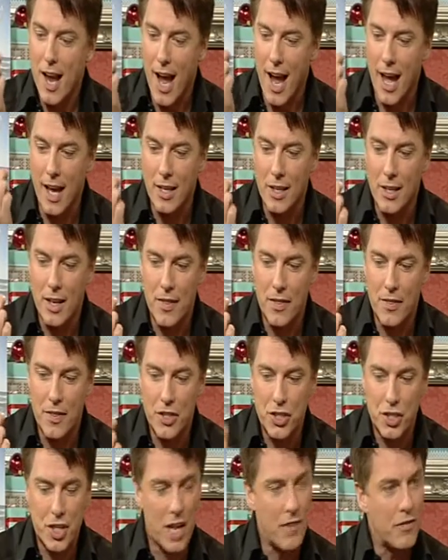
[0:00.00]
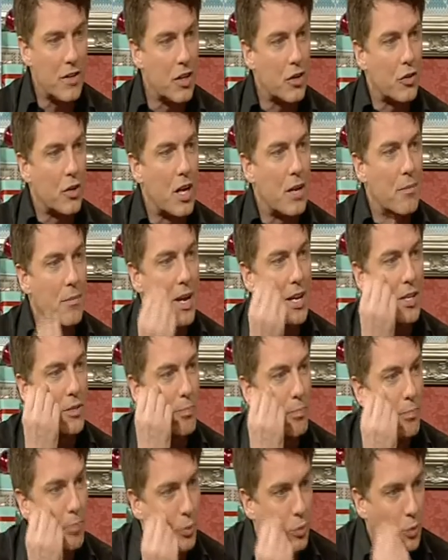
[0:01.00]
And the shaving cream is
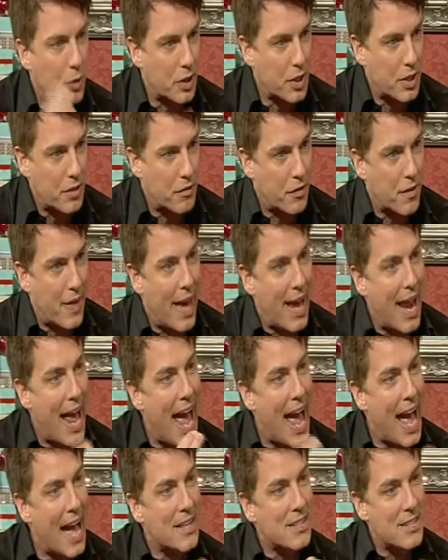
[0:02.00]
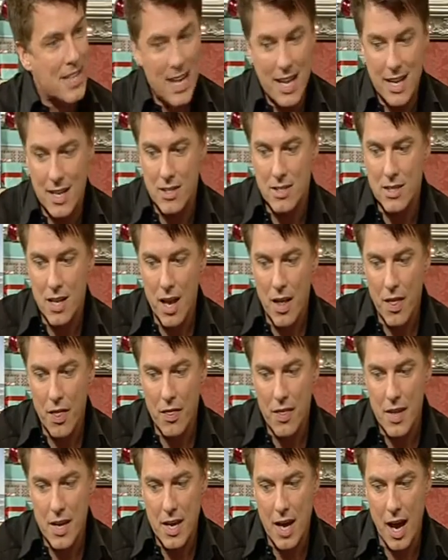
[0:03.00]
brilliant for that, as is
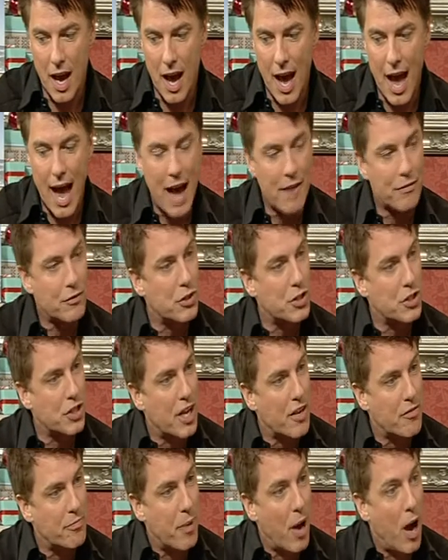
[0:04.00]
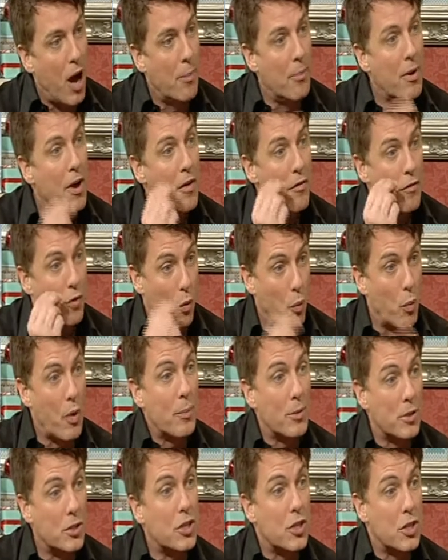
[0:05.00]
the aftershave balm for
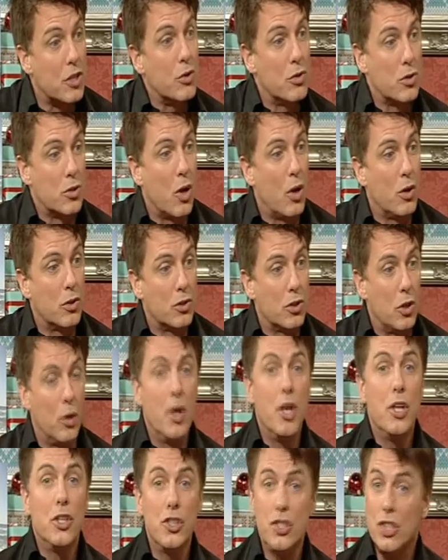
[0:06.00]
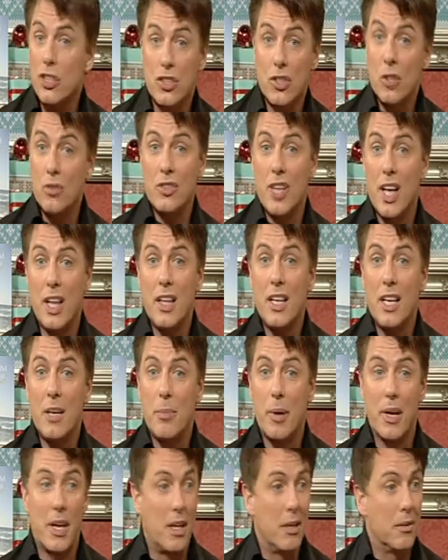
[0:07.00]
women to use also. Just don't tell
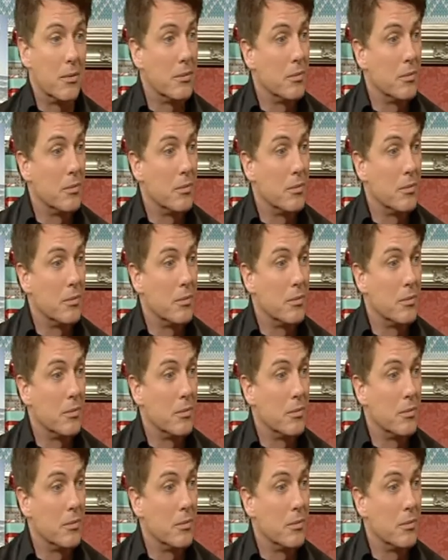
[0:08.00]
anybody.